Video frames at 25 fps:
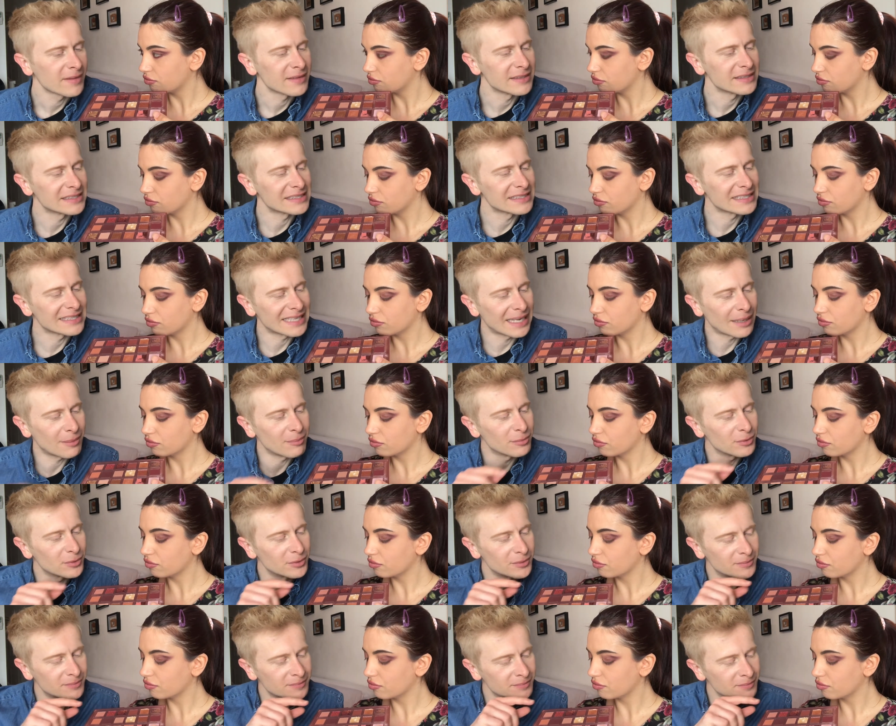Speaker 1: Which is a
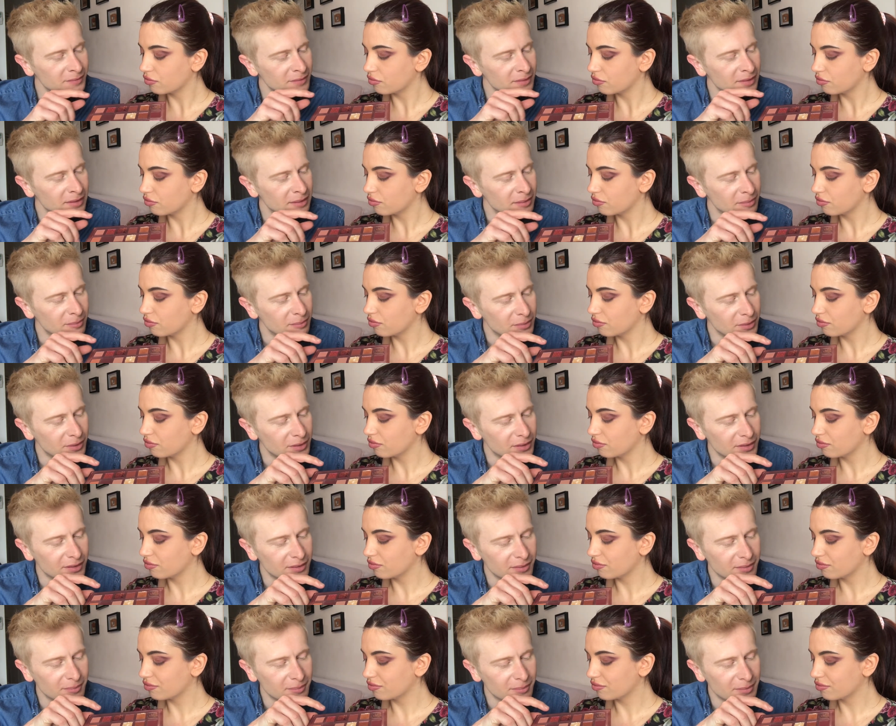gamble,
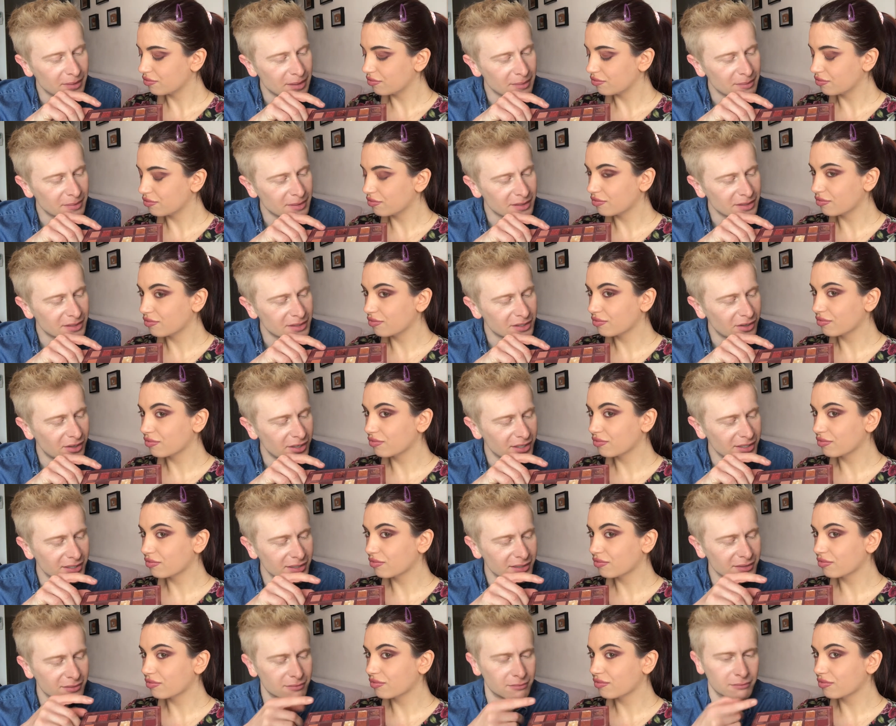but maybe a
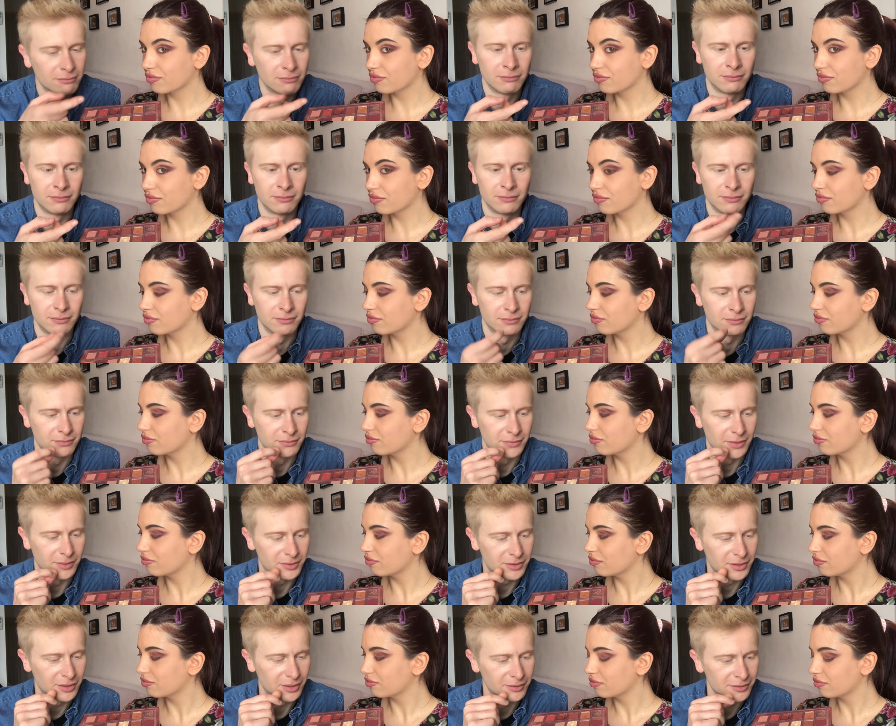tiny.
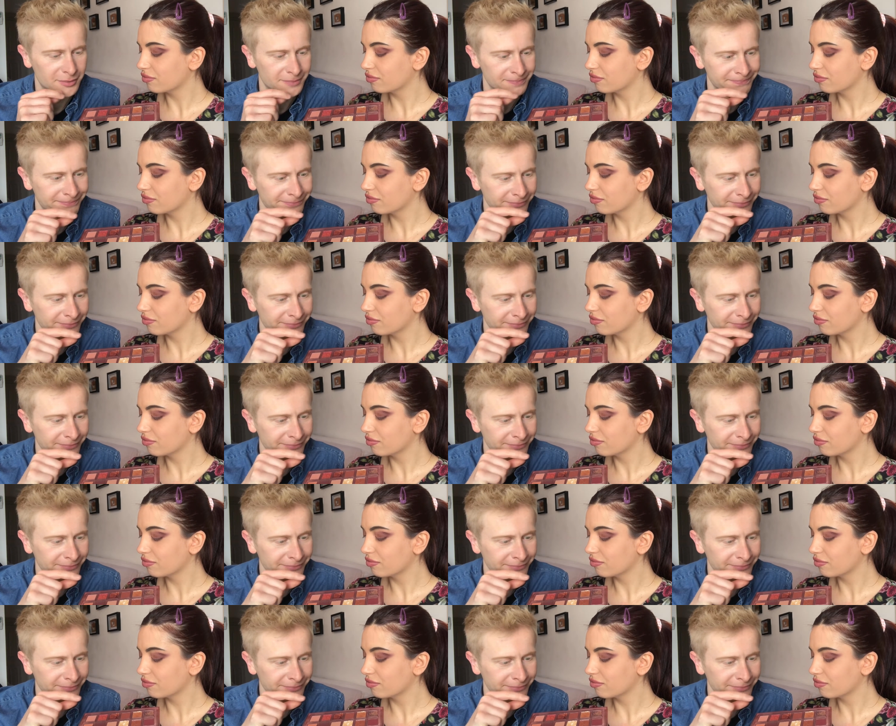That was close.